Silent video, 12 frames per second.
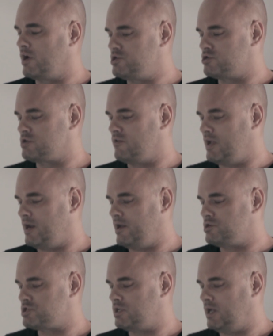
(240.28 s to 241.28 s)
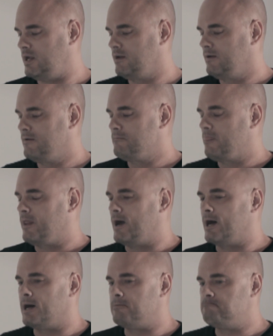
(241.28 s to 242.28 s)
stranger to the NHC.
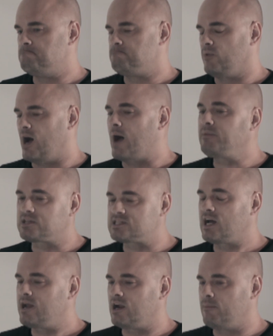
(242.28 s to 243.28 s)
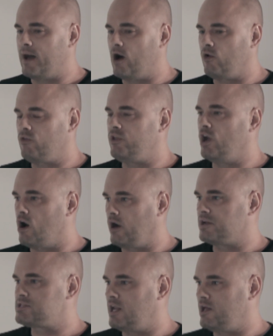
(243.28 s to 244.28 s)
I'm excited about the
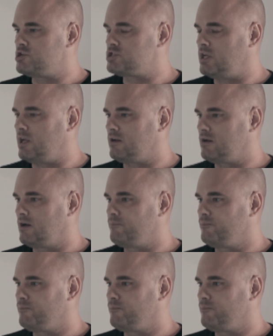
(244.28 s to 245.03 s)
August NHC.